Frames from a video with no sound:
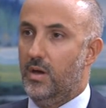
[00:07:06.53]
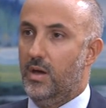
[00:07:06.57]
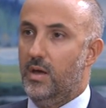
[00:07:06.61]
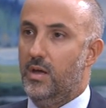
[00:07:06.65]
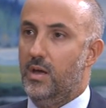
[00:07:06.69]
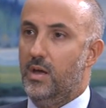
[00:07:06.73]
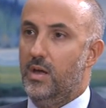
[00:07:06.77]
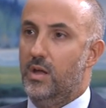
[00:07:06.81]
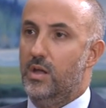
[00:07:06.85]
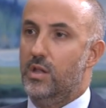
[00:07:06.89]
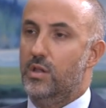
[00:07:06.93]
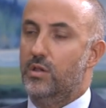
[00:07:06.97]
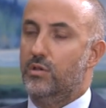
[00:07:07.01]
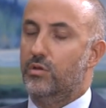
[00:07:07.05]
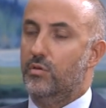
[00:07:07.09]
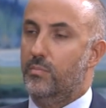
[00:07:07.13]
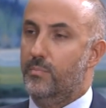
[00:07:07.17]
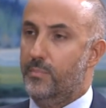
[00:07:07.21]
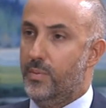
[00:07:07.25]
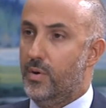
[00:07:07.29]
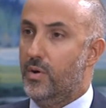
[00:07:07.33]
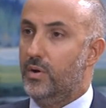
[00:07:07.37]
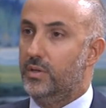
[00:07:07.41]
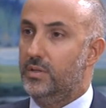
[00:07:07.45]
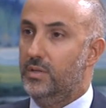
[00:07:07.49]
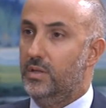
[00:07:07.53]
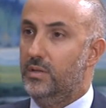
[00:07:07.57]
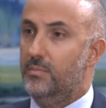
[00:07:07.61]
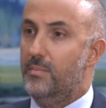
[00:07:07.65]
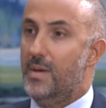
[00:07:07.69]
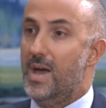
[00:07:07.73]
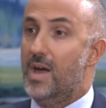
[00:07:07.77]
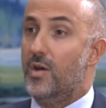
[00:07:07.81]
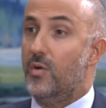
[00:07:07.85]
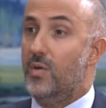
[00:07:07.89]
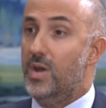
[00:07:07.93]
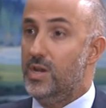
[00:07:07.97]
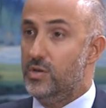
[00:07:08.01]
Uh, supported
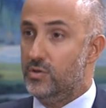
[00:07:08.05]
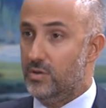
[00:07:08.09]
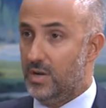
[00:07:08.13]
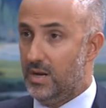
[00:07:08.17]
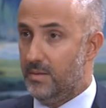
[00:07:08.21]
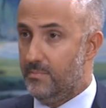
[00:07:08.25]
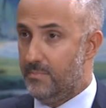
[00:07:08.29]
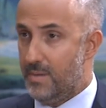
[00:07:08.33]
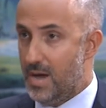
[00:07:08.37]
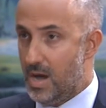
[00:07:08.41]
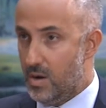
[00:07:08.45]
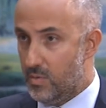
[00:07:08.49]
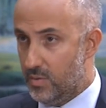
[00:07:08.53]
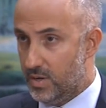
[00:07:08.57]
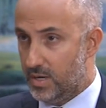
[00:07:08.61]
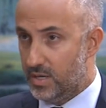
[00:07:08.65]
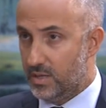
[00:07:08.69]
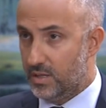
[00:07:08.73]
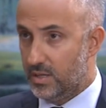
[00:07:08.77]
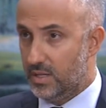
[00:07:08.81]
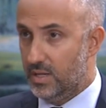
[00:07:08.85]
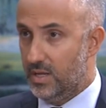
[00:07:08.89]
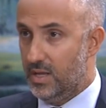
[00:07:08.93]
by regional powers.